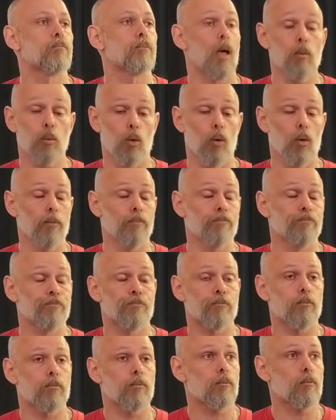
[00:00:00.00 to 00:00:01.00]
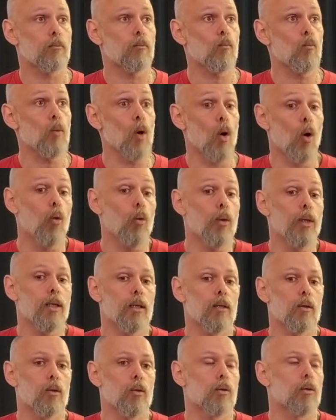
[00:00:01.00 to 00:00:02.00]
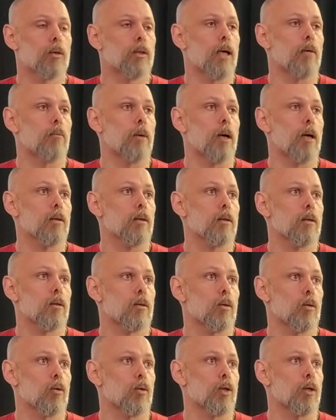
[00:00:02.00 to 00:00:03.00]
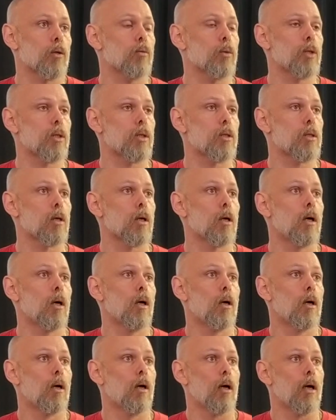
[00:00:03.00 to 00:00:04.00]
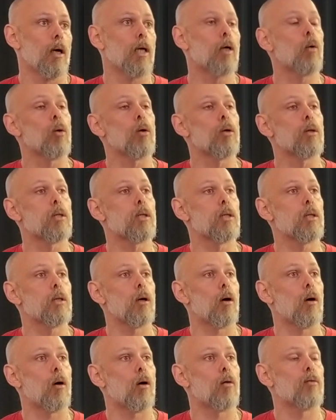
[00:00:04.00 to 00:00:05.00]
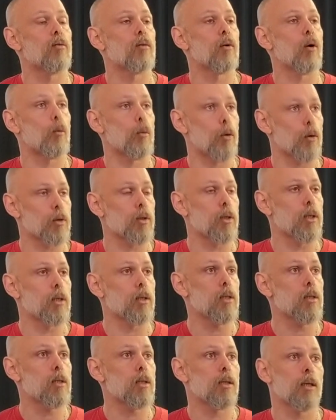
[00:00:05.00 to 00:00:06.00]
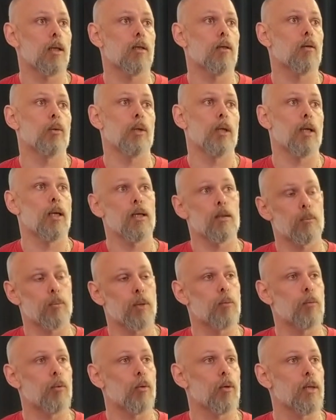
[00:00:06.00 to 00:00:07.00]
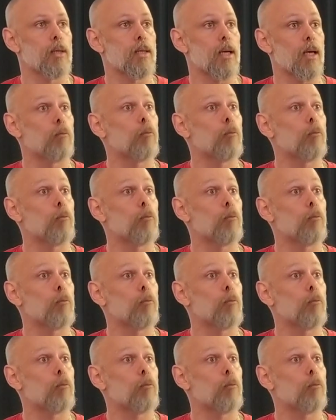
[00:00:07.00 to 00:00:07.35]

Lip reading: I'm cool. Or we can do the Denmark solution, which is equality of opportunities, and then we let people decide.